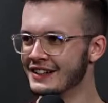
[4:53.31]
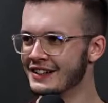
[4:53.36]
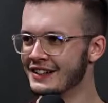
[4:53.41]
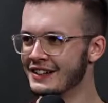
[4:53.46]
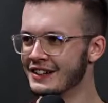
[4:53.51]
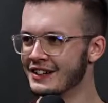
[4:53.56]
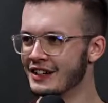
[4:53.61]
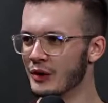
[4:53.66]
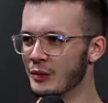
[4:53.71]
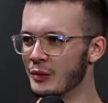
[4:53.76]

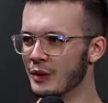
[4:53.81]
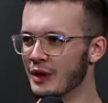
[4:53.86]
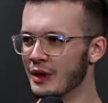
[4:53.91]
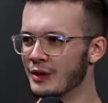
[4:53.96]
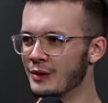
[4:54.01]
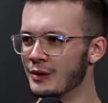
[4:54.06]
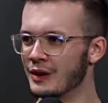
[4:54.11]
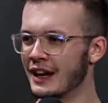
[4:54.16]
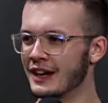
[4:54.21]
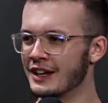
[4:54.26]
Where,
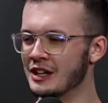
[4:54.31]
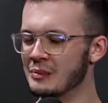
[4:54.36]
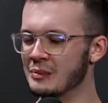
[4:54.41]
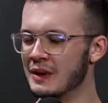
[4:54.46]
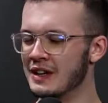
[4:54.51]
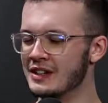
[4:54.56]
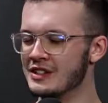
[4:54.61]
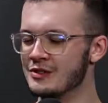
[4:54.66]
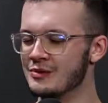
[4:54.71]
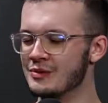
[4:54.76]
like you
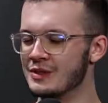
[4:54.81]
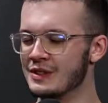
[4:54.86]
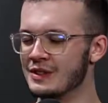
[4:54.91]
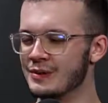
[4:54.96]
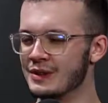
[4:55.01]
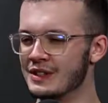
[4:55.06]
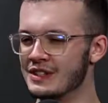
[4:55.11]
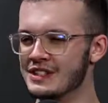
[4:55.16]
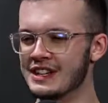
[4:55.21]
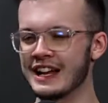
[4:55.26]
mentioned,
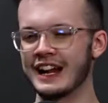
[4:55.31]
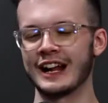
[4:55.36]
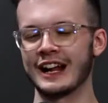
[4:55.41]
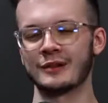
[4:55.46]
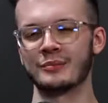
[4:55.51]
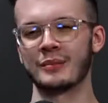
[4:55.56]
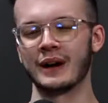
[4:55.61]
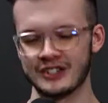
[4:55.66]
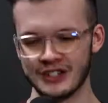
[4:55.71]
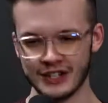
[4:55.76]
we set out a
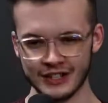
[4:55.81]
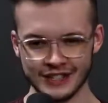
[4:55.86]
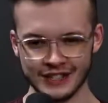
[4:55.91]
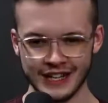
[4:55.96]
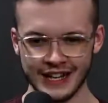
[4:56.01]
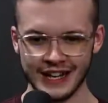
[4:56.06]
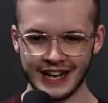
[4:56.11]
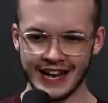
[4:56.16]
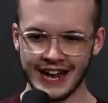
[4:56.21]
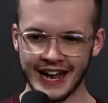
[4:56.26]
budget
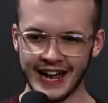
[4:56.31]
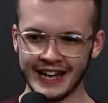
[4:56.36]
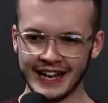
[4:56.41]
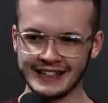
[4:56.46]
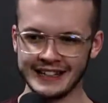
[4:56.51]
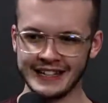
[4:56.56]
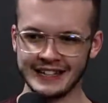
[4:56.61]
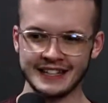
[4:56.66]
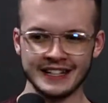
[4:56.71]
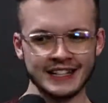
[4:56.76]
and
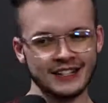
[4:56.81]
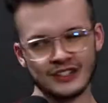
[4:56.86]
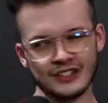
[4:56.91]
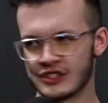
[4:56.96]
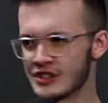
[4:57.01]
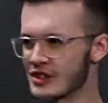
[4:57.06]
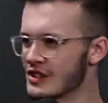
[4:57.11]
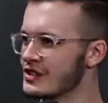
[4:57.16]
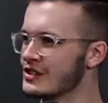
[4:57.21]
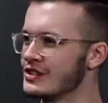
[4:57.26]
then
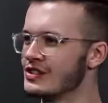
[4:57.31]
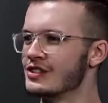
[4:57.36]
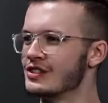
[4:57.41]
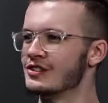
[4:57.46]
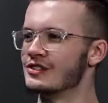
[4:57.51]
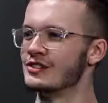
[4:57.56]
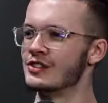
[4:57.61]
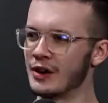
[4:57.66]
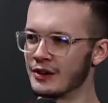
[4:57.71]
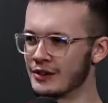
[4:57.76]
things just
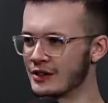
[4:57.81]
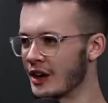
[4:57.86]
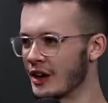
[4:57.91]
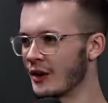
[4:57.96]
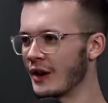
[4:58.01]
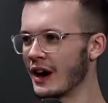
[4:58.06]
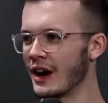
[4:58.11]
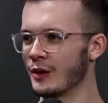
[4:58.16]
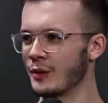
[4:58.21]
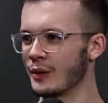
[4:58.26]
don't go
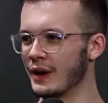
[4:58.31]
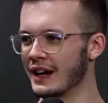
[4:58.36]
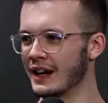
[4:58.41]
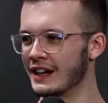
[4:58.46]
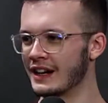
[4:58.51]
our way.